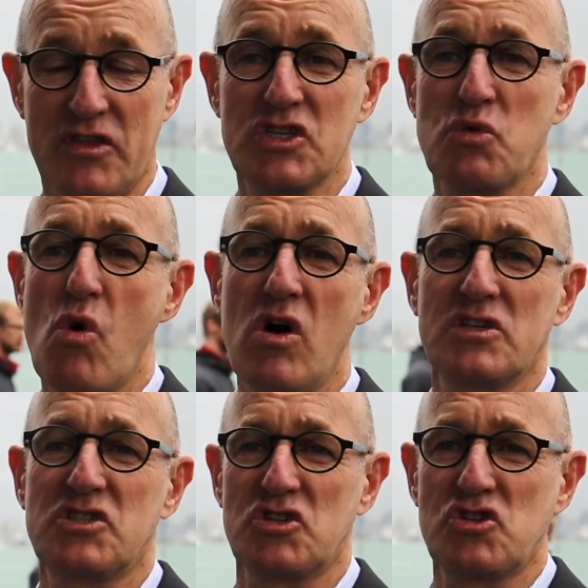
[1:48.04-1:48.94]
this
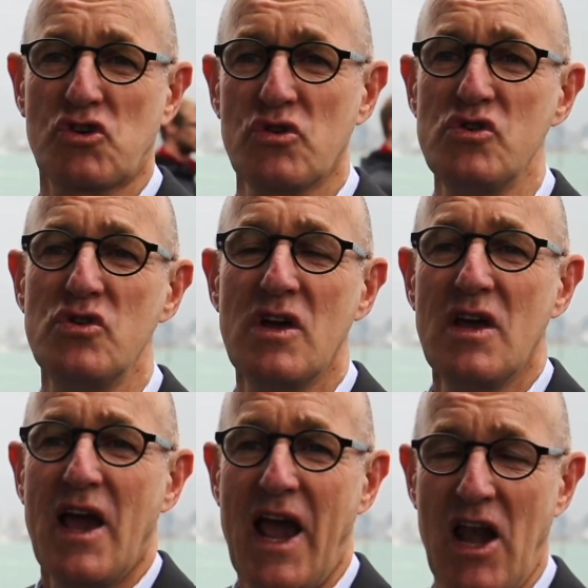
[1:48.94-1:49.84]
was the true
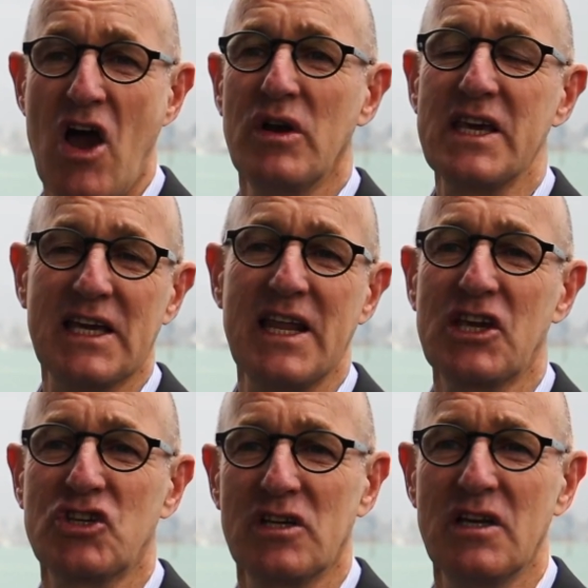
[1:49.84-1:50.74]
and only
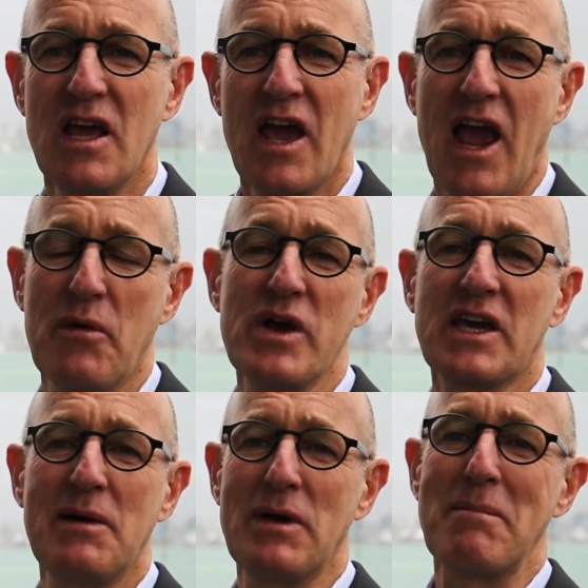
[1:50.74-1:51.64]
connection and we're
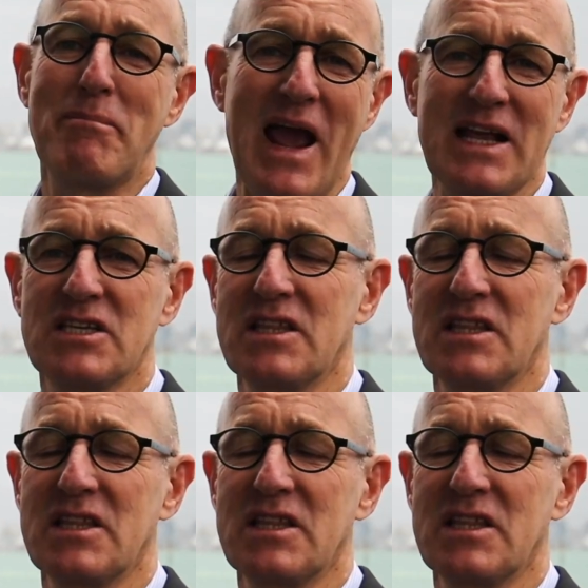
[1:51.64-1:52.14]
coming back